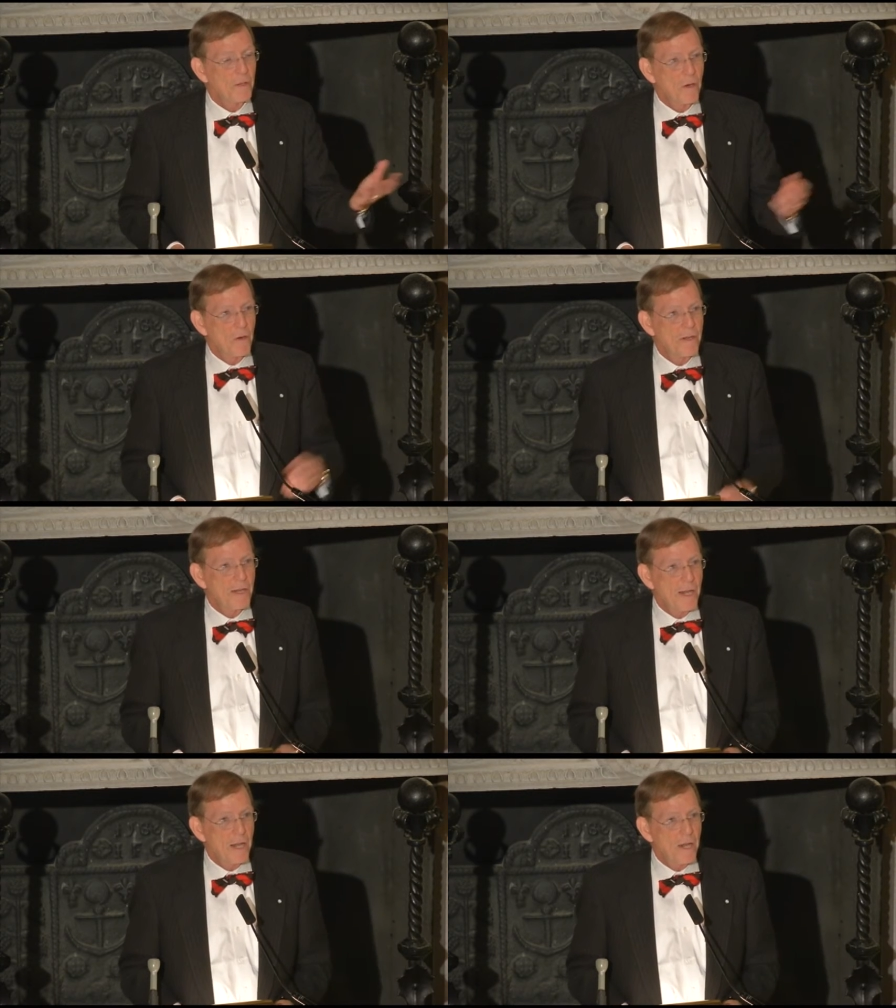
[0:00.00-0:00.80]
had already
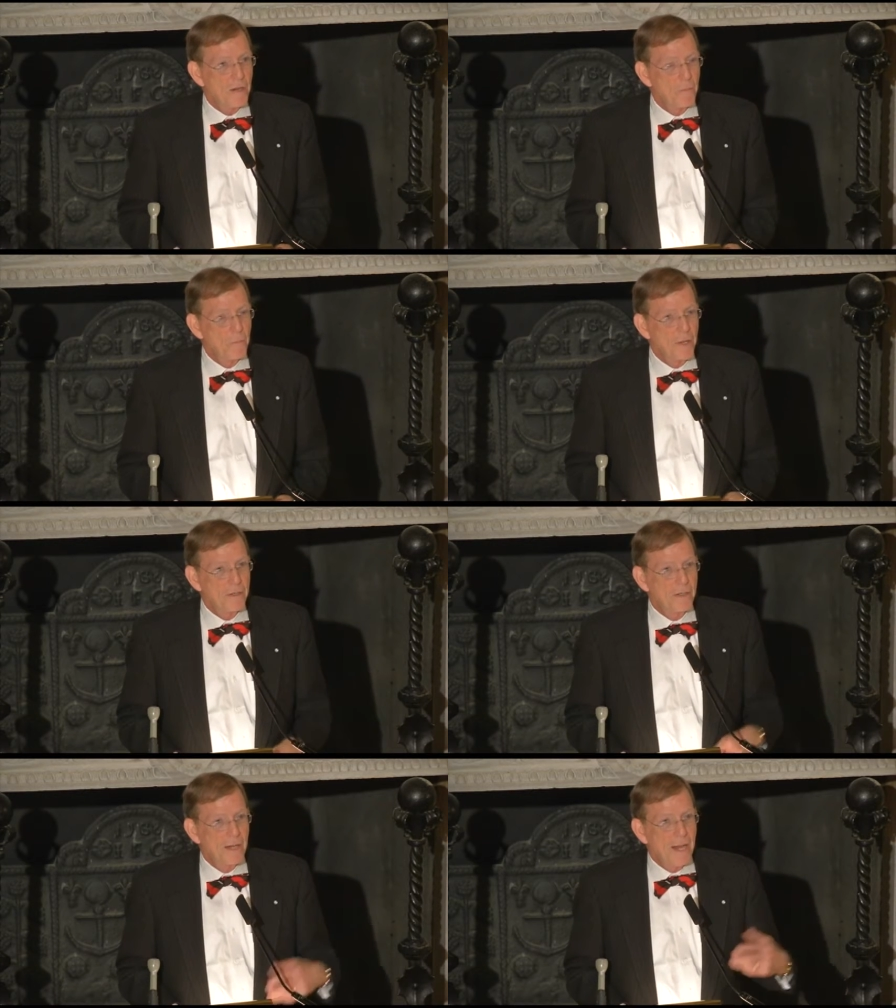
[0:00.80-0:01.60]
died,
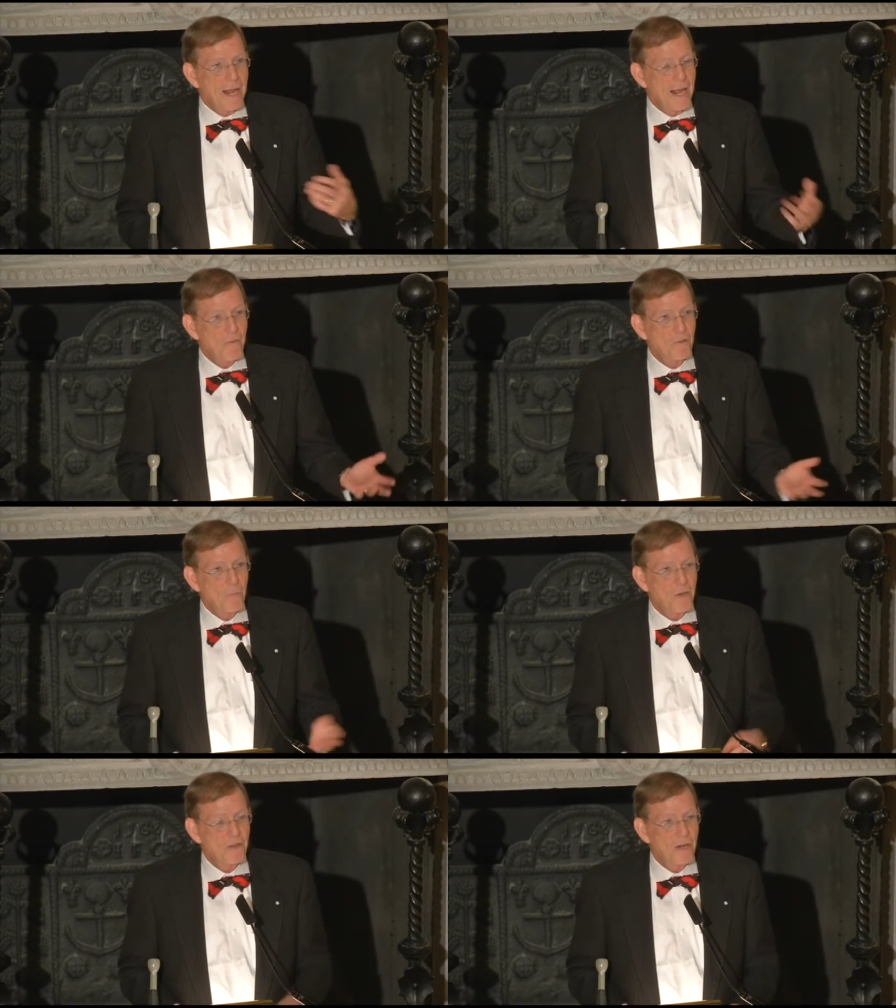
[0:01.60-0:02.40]
but after the
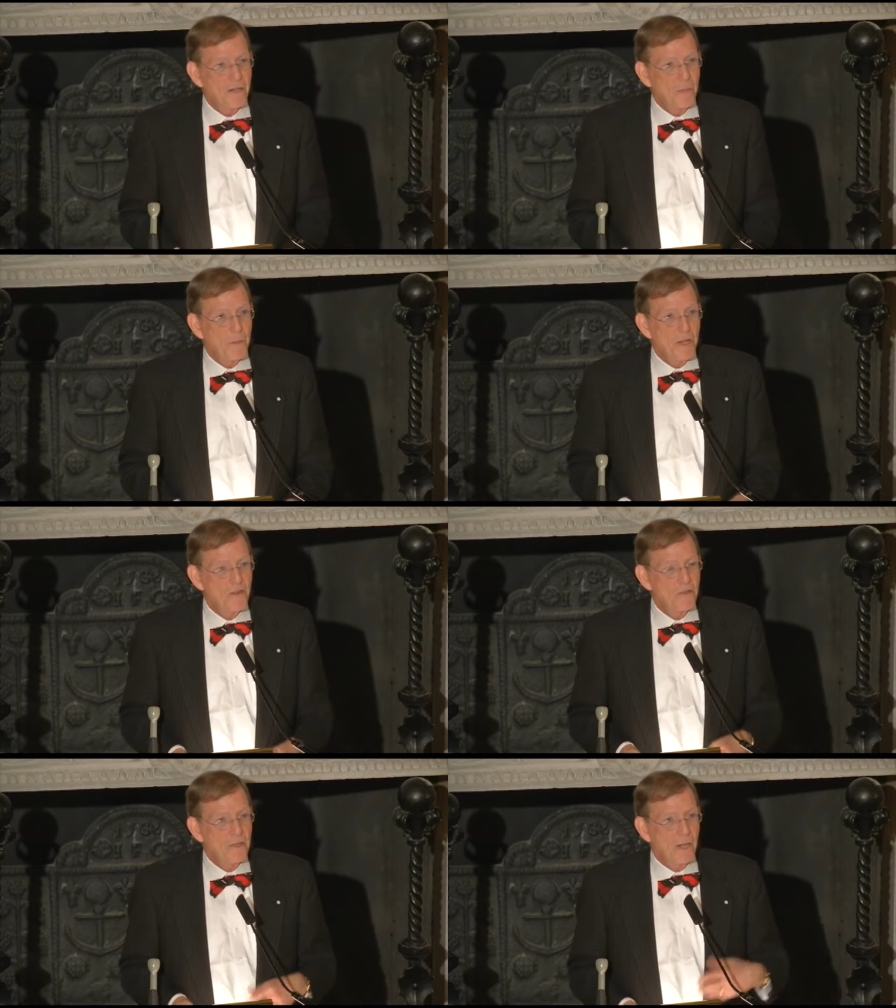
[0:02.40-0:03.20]
British
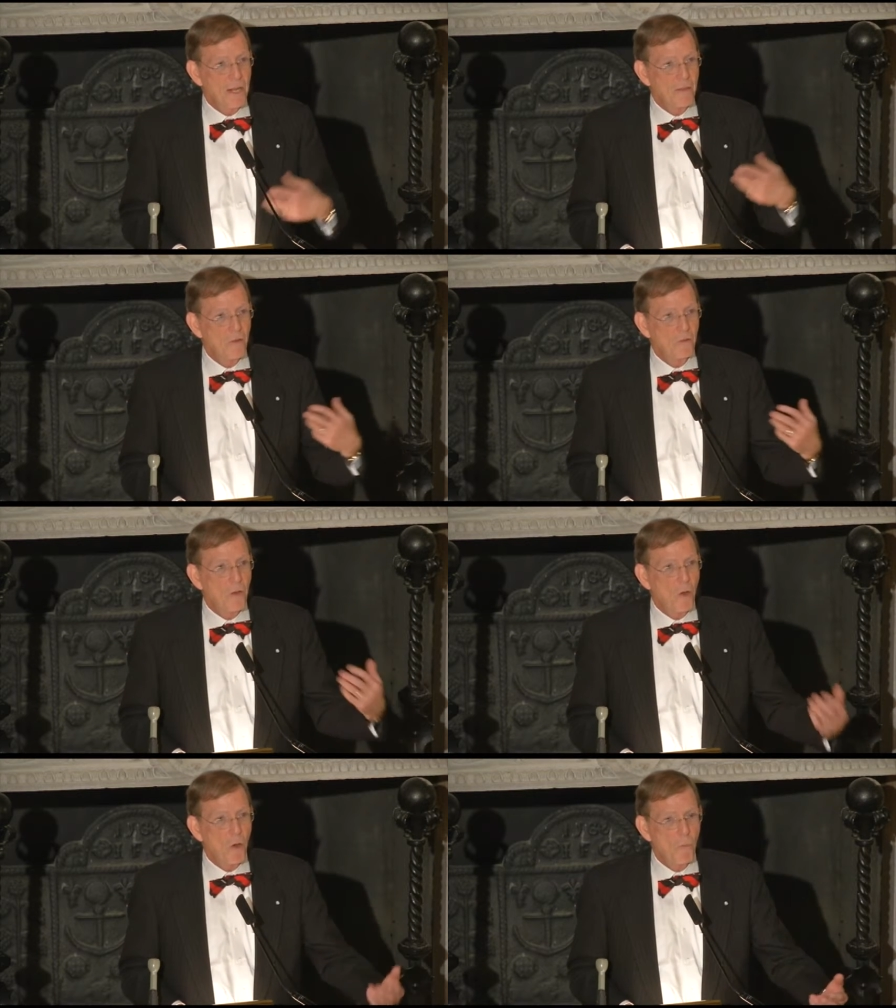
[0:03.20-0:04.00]
occupation and those
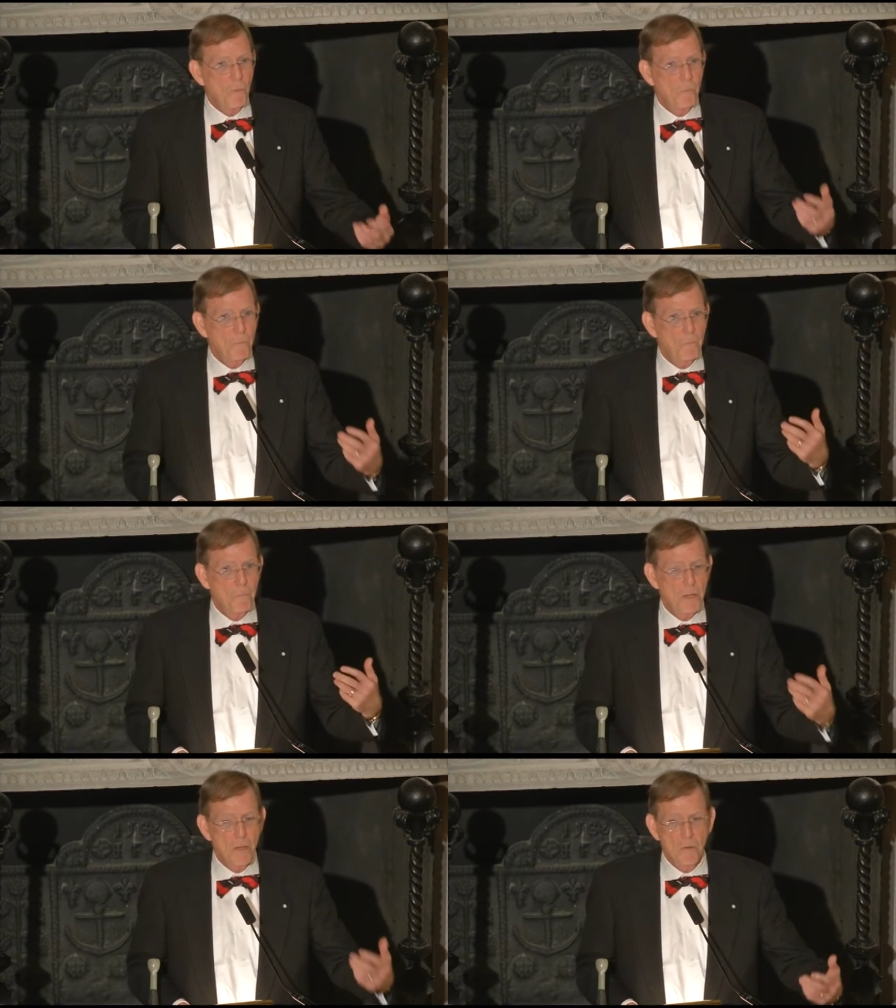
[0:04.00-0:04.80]
horrible
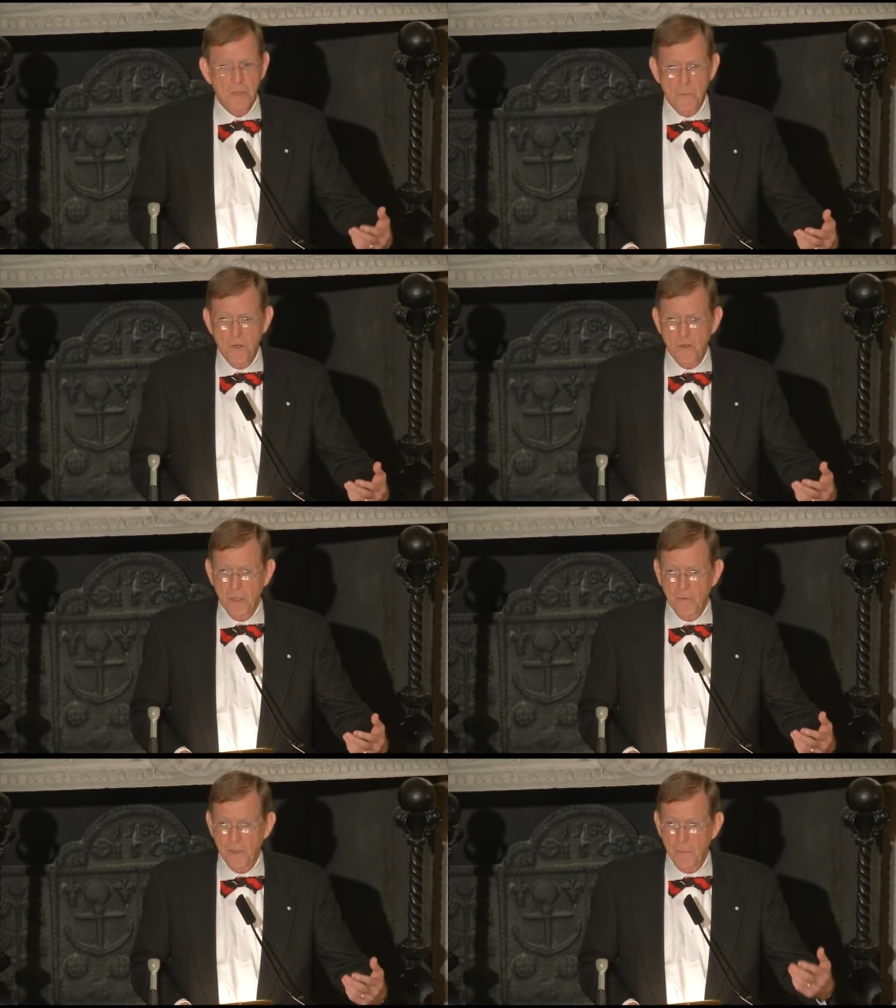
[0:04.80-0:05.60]
POW
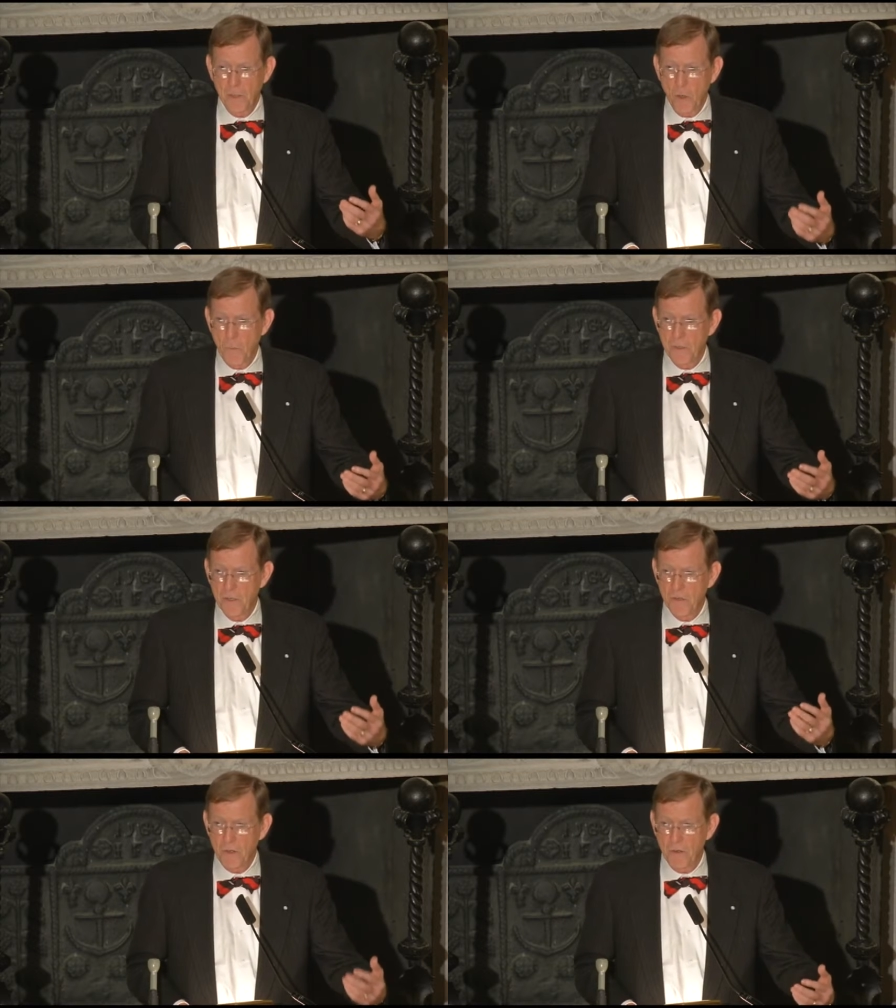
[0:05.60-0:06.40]
ships had been opened
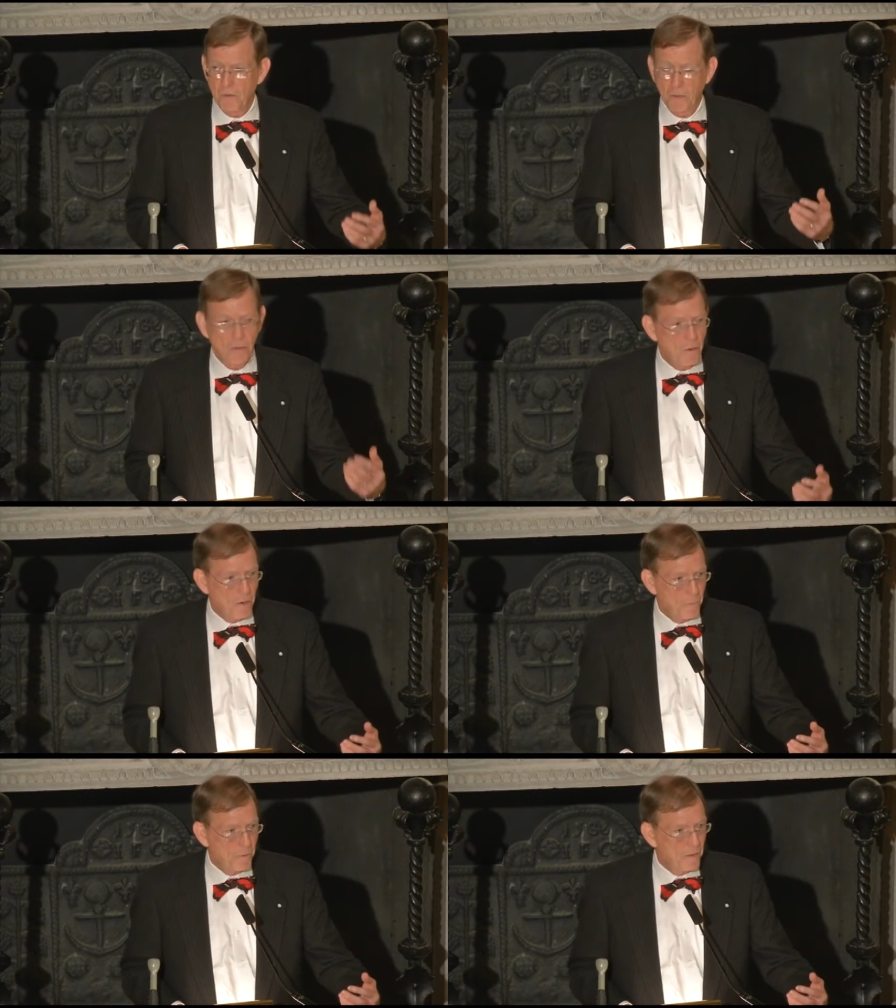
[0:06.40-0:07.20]
in Charleston
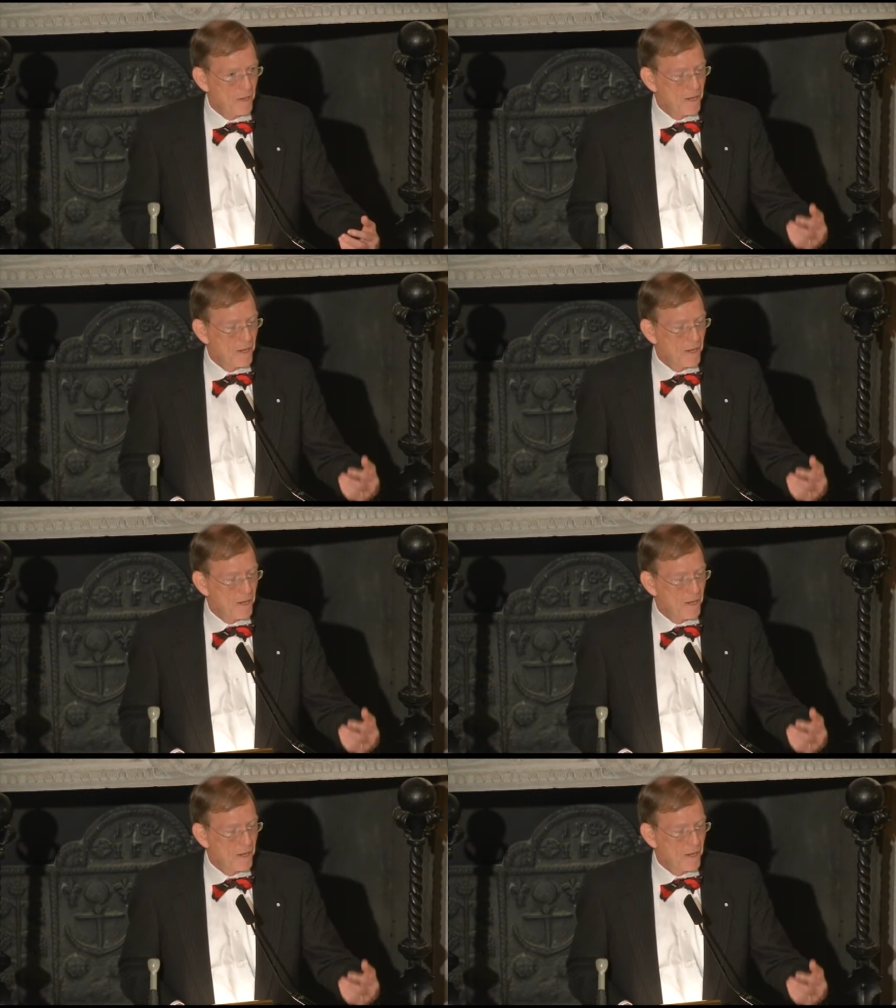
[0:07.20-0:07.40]
Harbor,